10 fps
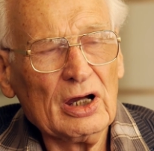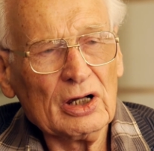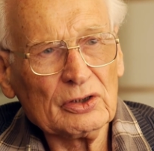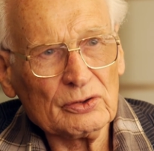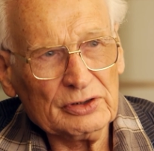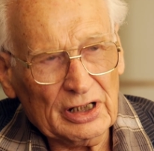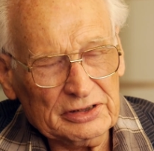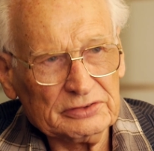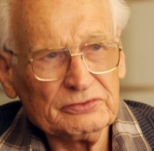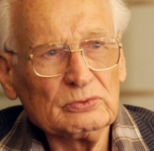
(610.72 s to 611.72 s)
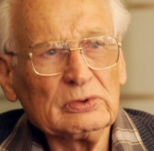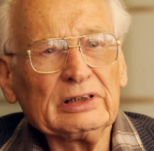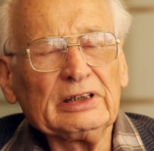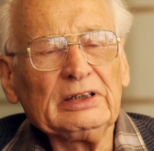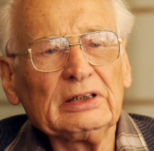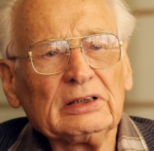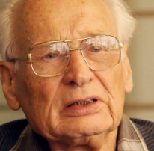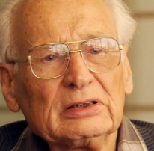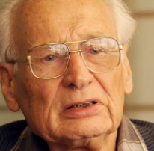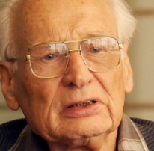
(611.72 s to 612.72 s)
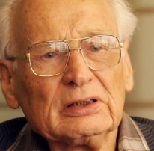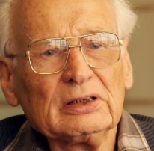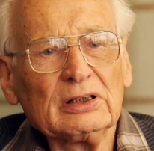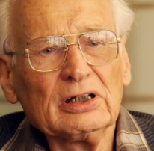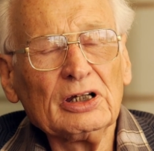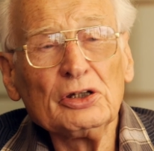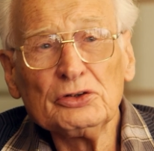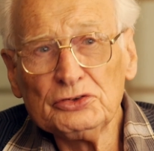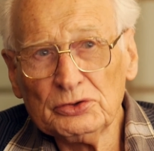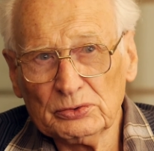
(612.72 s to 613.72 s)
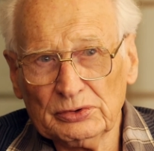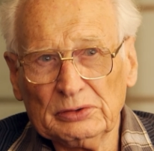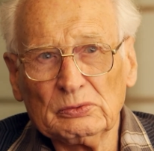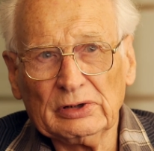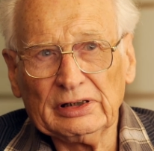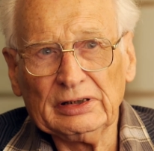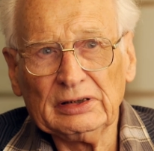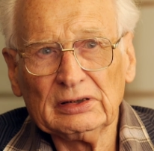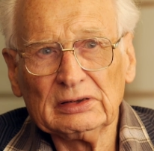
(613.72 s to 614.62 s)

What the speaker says: a creative way, an enduring way.